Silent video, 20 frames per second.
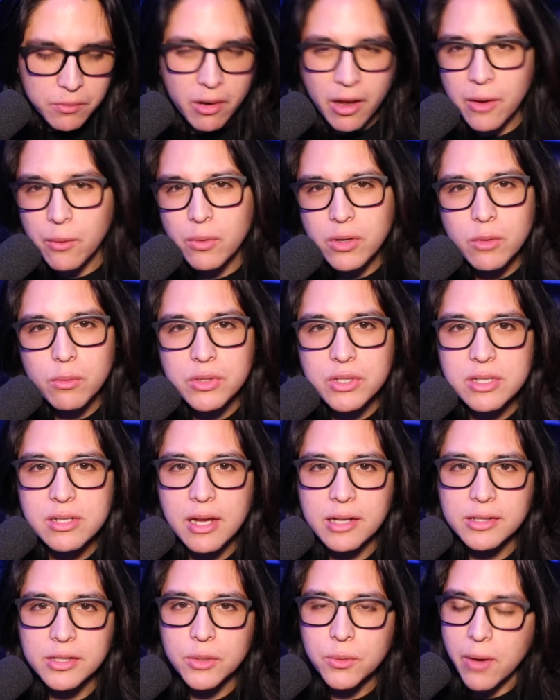I wonder what
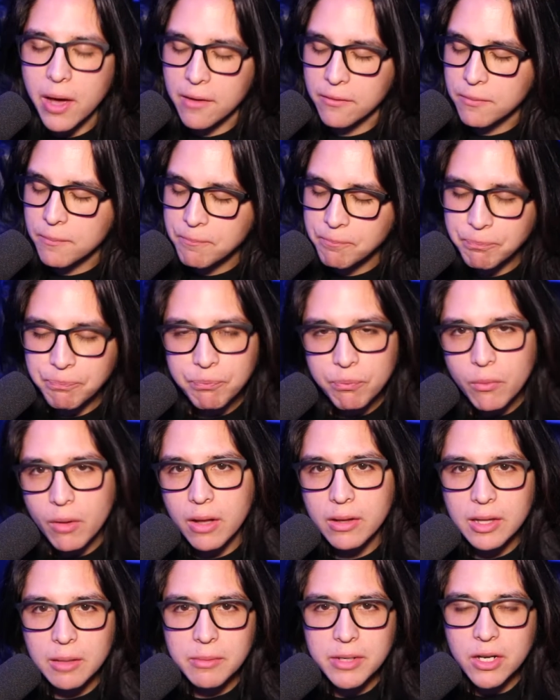snack you have.
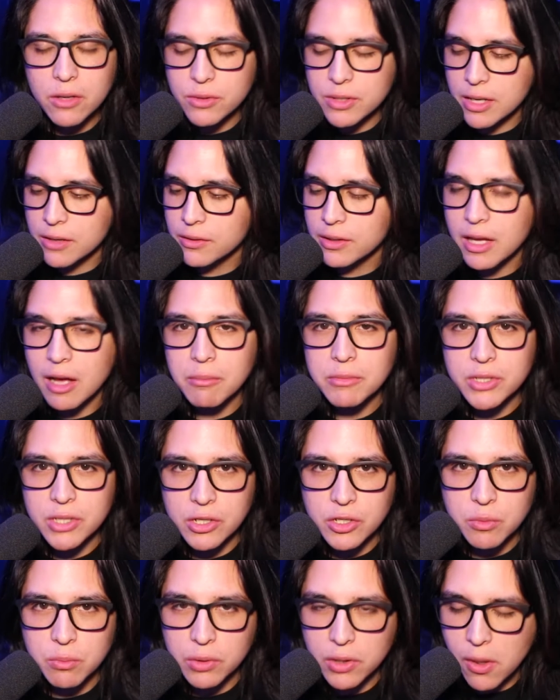Let me know down in the comment
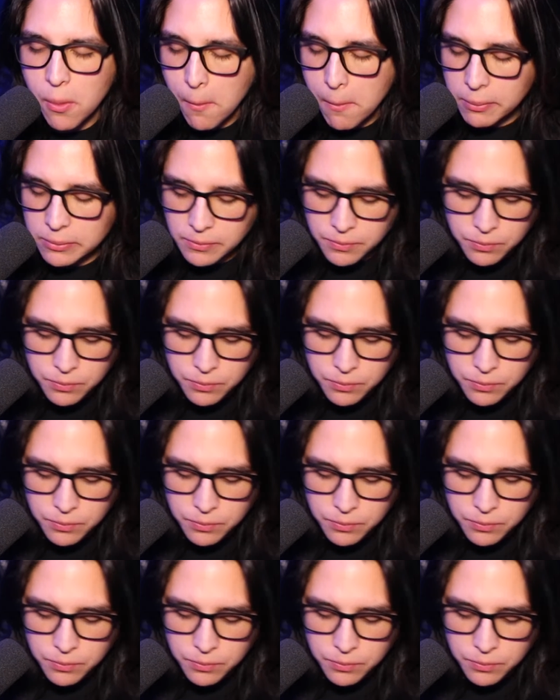section below.